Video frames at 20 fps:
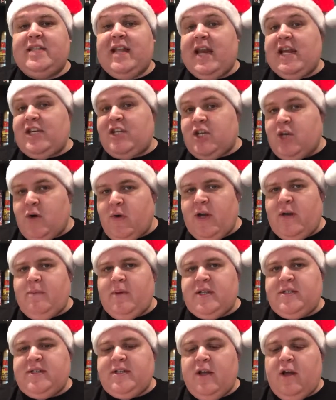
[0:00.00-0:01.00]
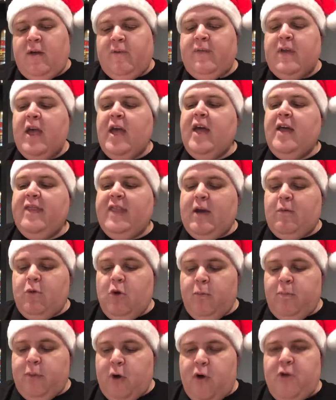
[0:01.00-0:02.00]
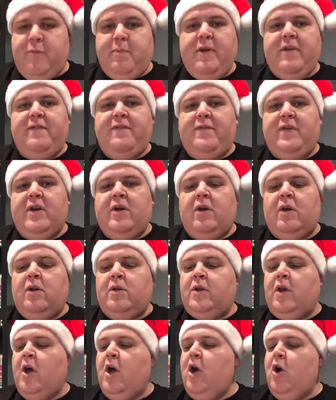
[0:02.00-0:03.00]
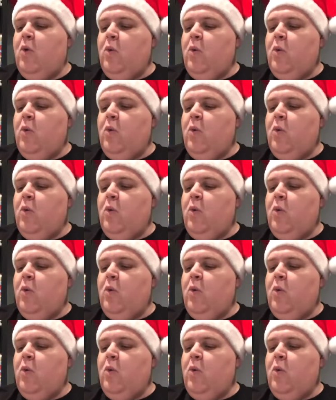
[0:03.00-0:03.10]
that I curate myself that will both be filled